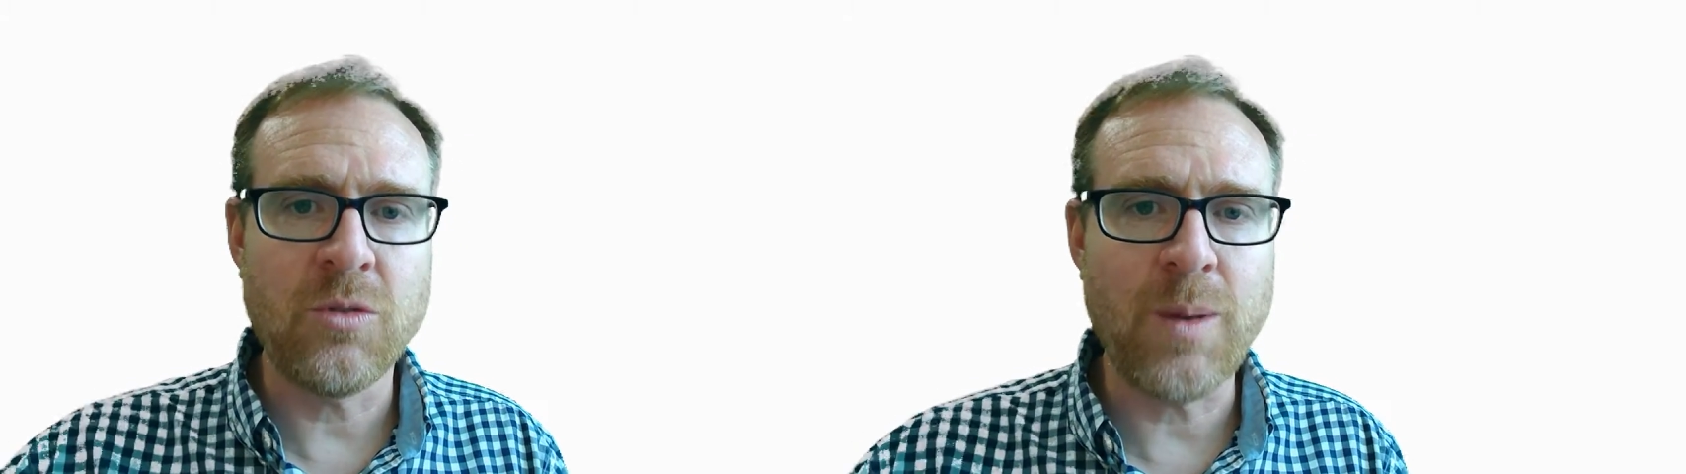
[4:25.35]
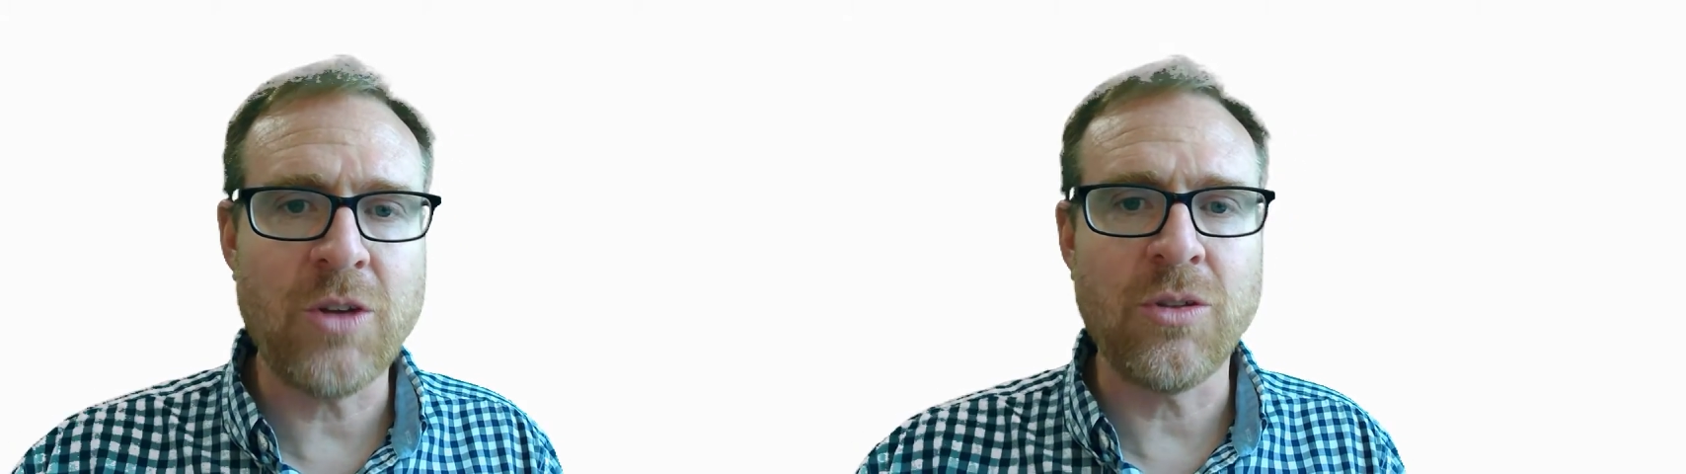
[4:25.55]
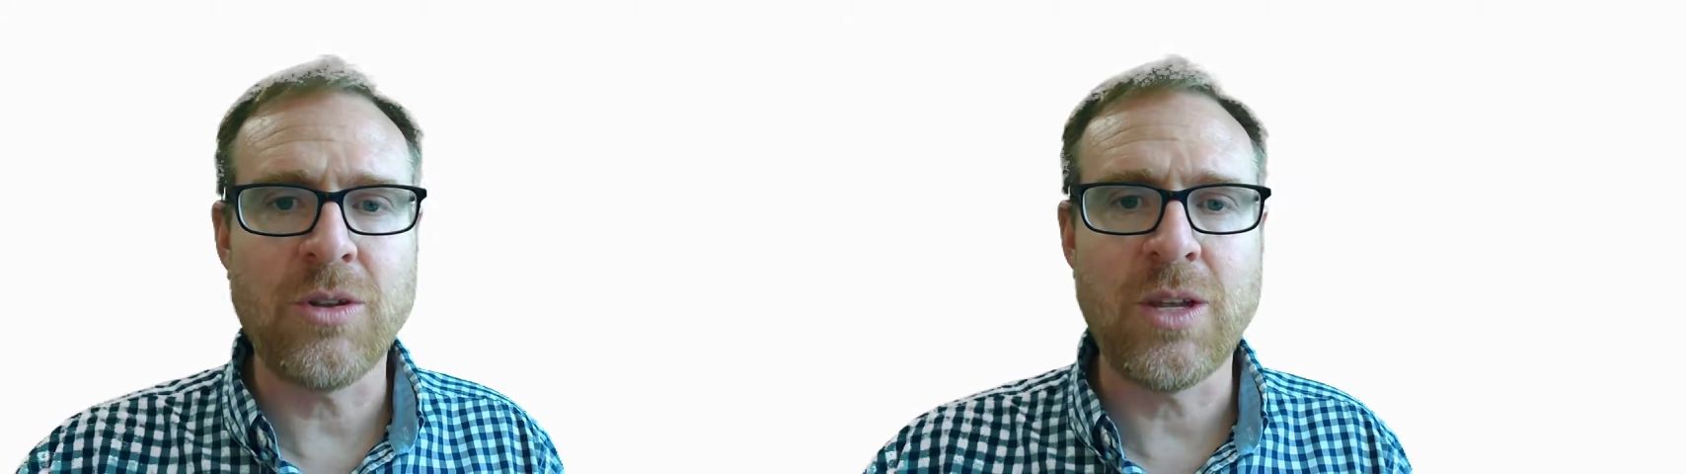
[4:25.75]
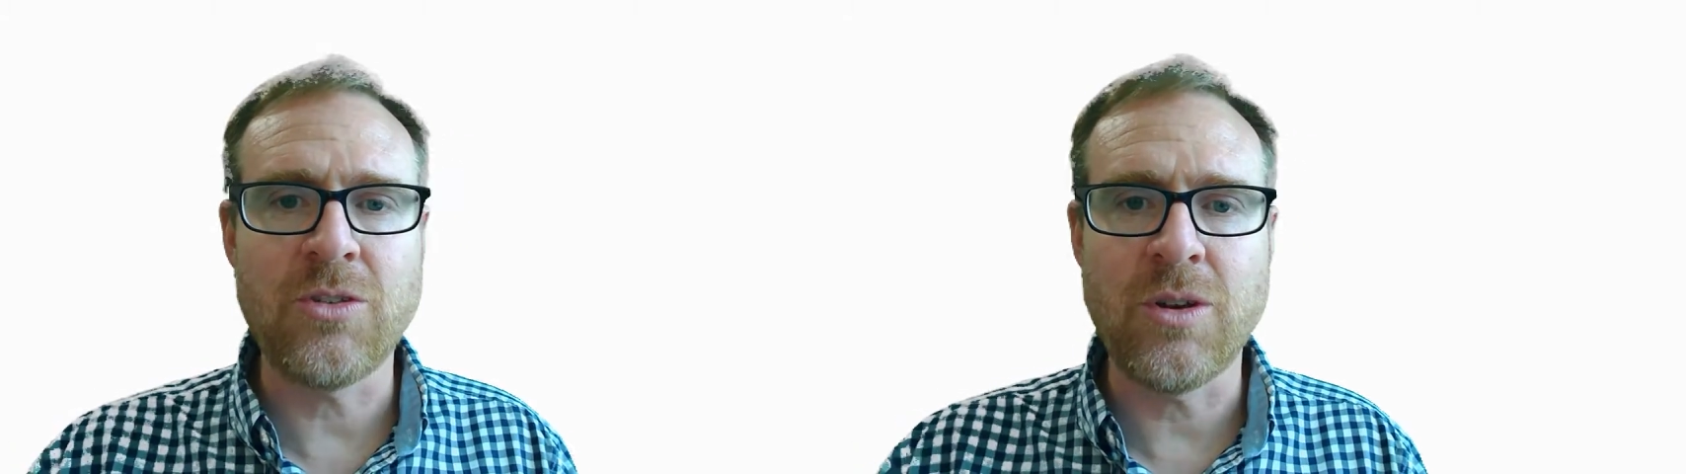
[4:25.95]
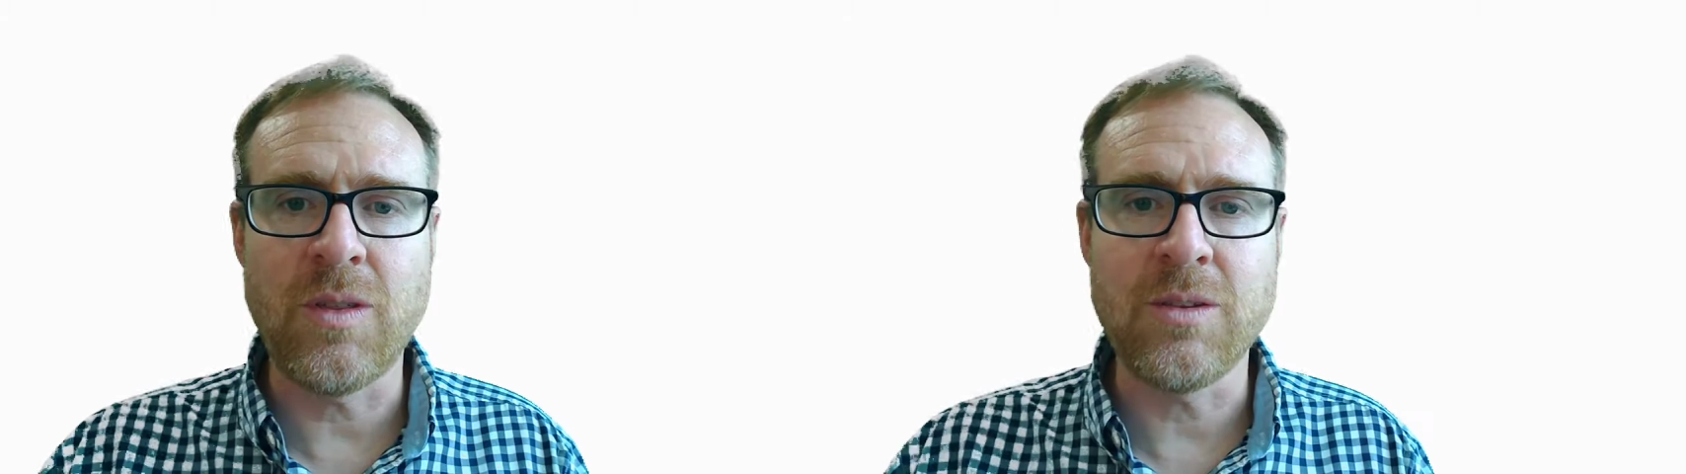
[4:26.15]
special
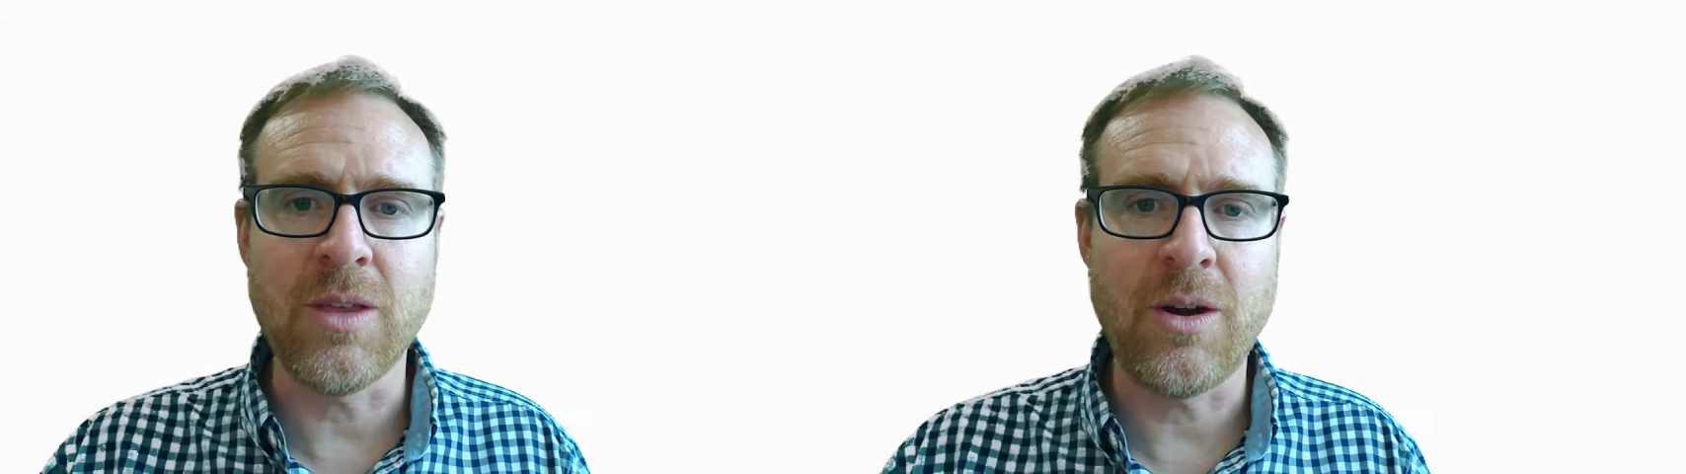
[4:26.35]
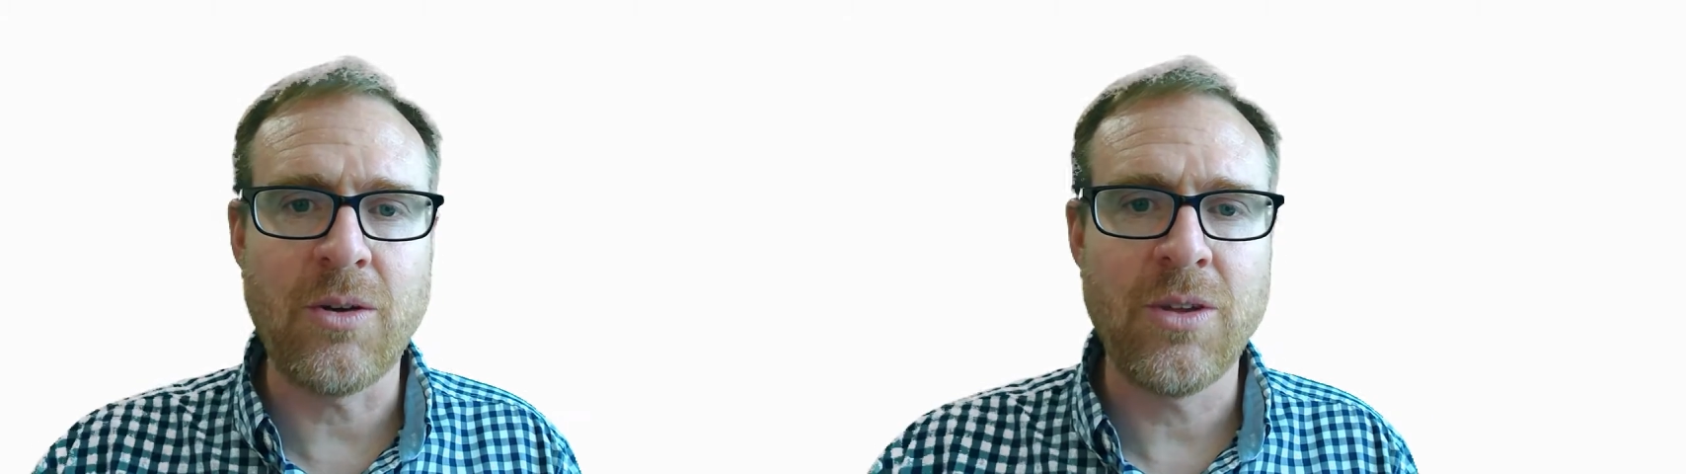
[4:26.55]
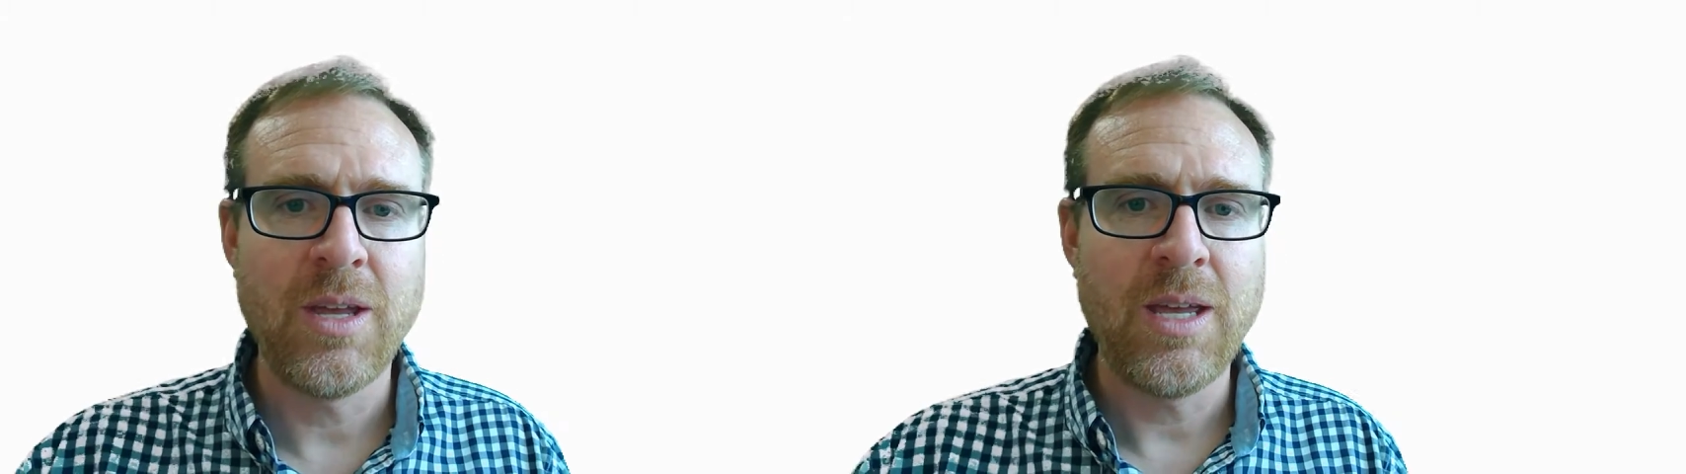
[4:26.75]
attention to these letters